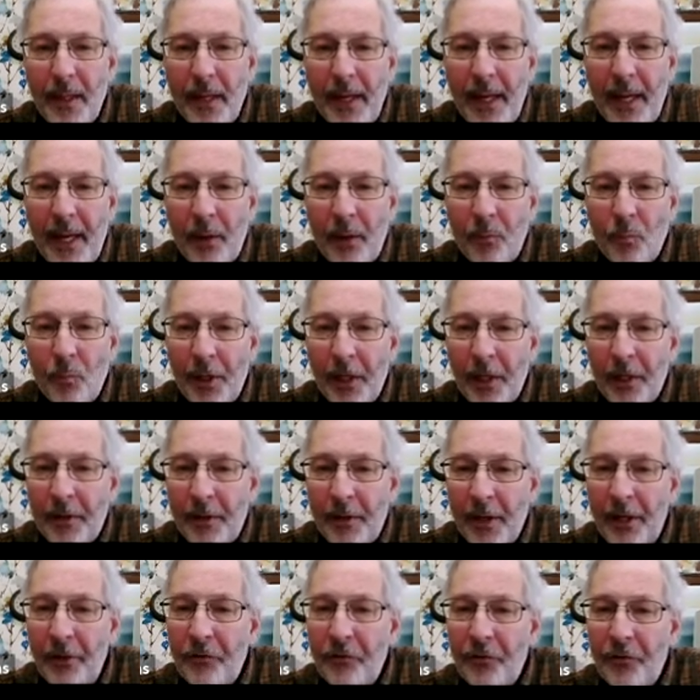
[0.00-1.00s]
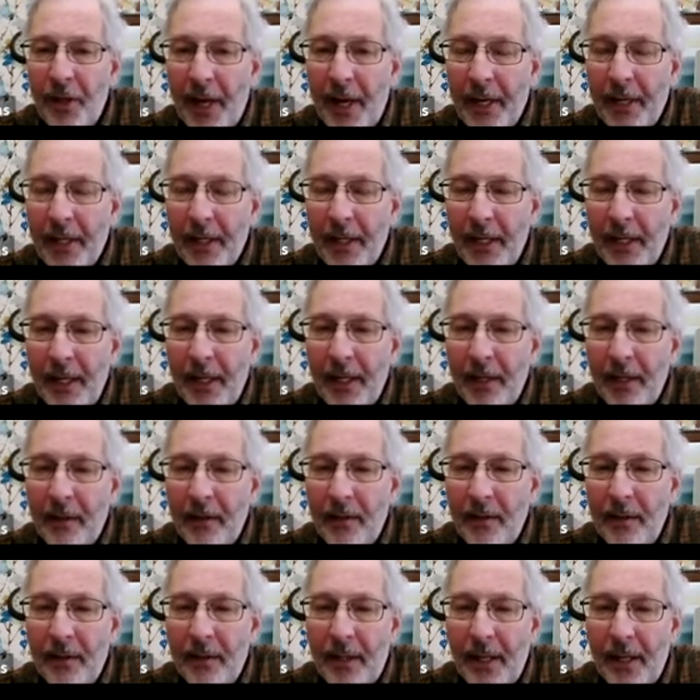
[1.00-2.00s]
And when it does that,
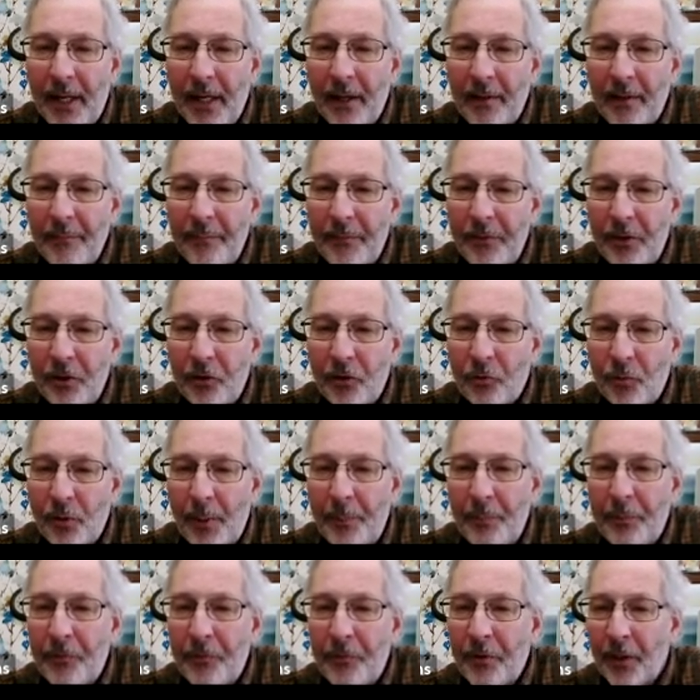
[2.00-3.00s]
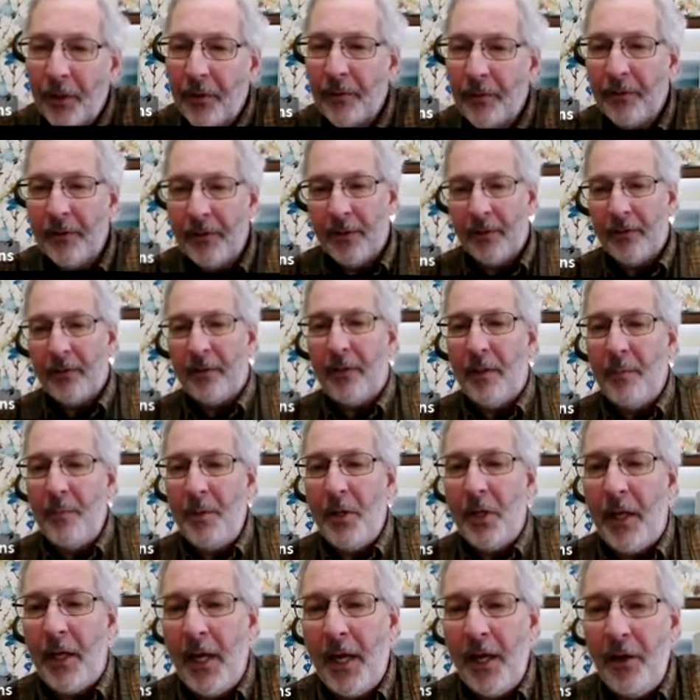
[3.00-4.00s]
it kind of disrupts the
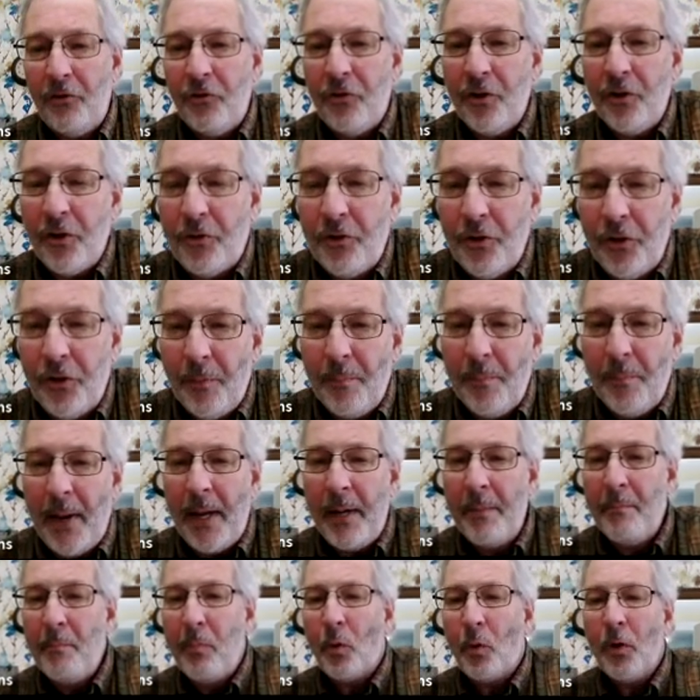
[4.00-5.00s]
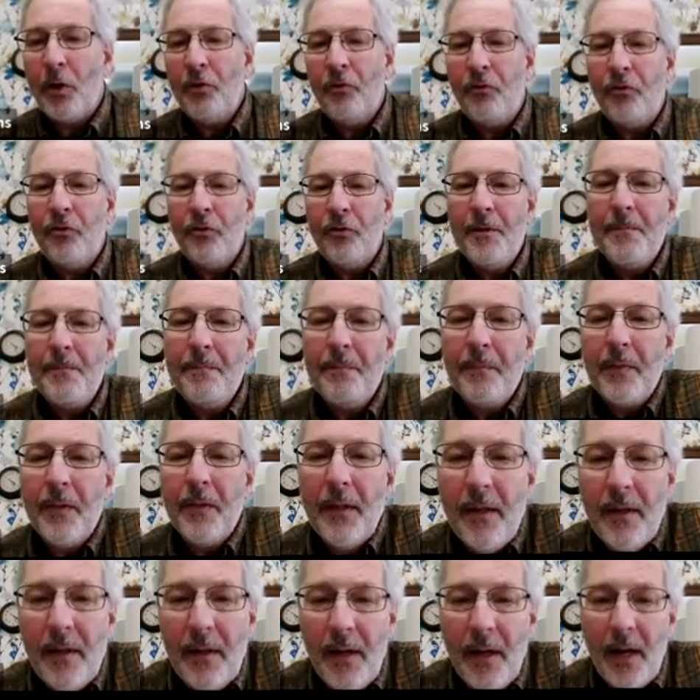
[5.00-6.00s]
communication to the main boards.
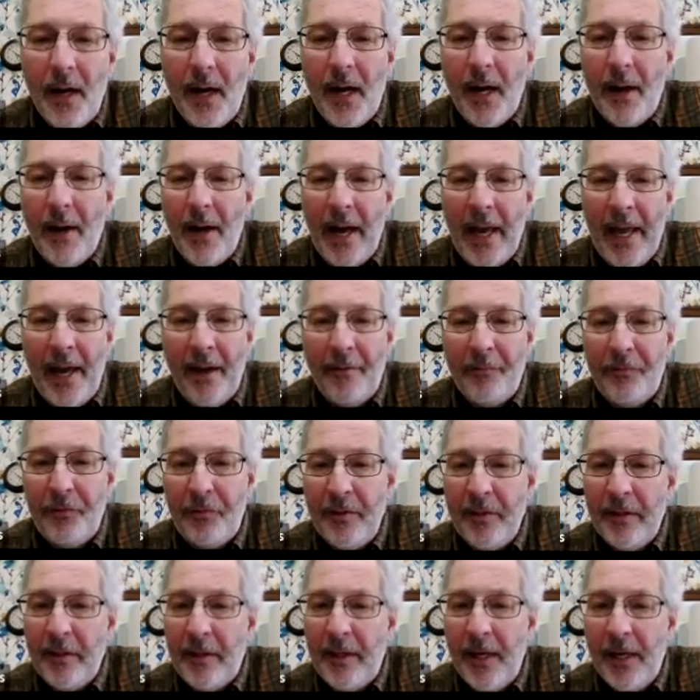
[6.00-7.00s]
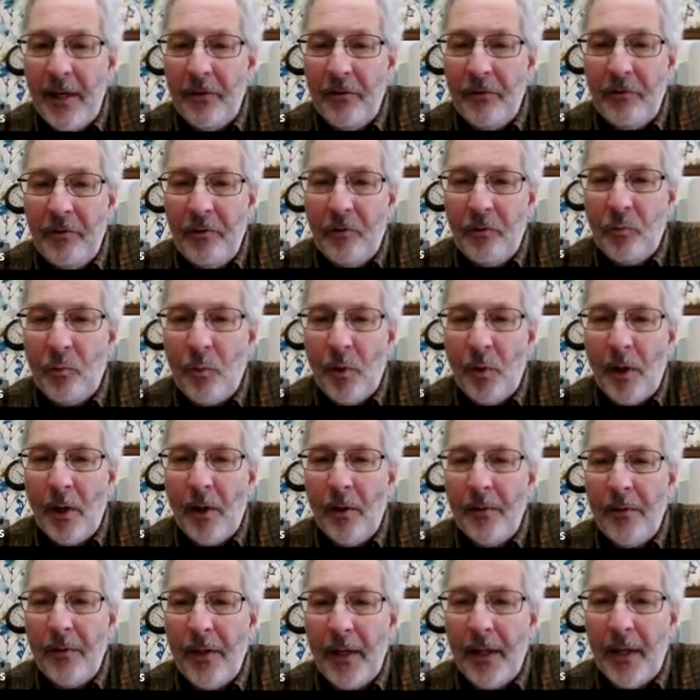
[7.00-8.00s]
I have seen cases
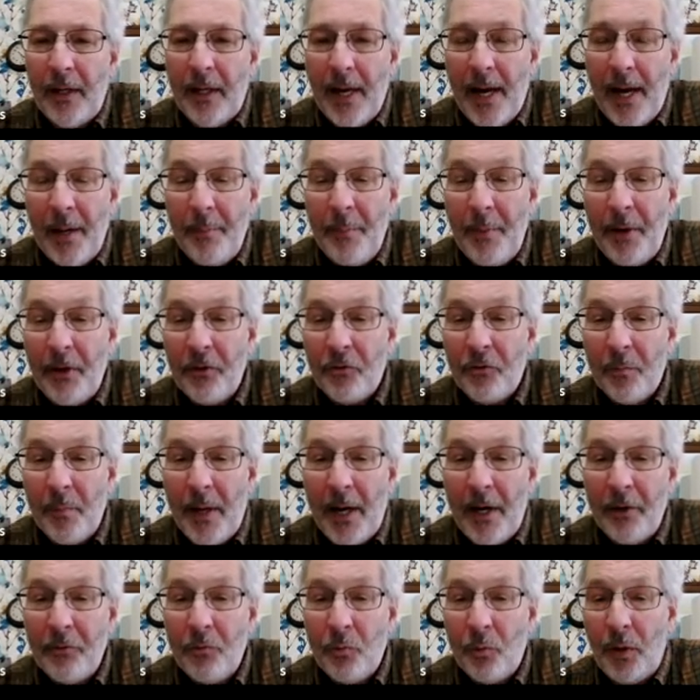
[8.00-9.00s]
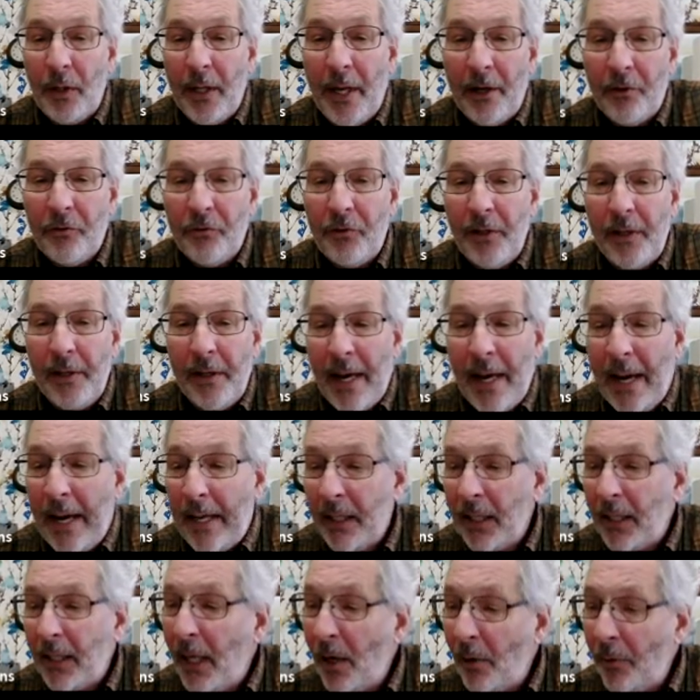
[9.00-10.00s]
where the economizer module will actually
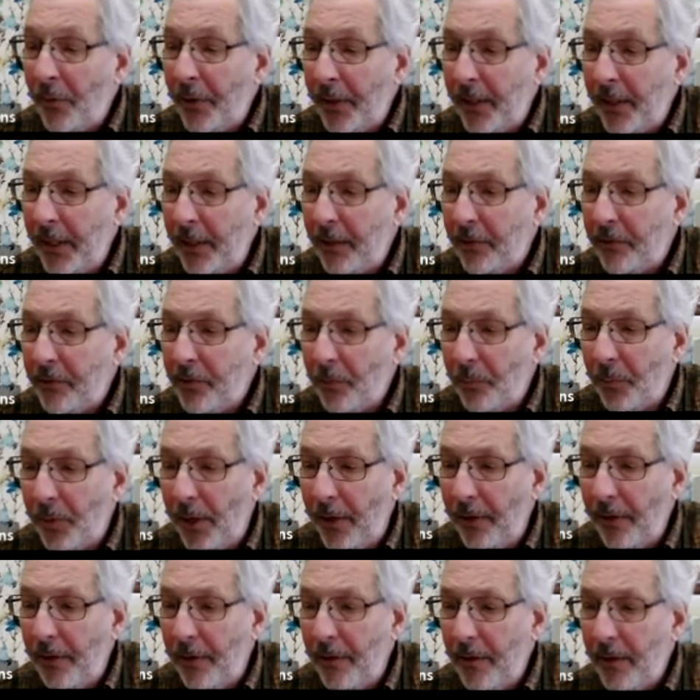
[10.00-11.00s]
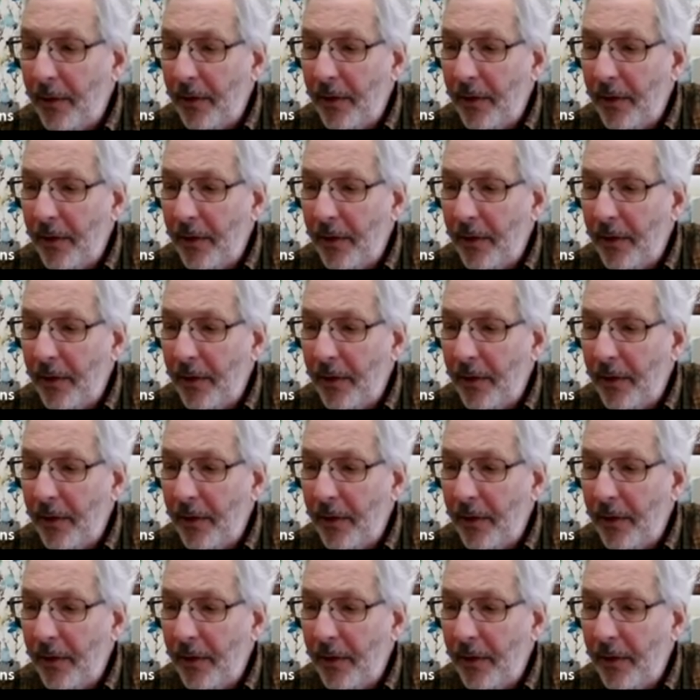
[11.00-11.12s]
not allow the heat to run.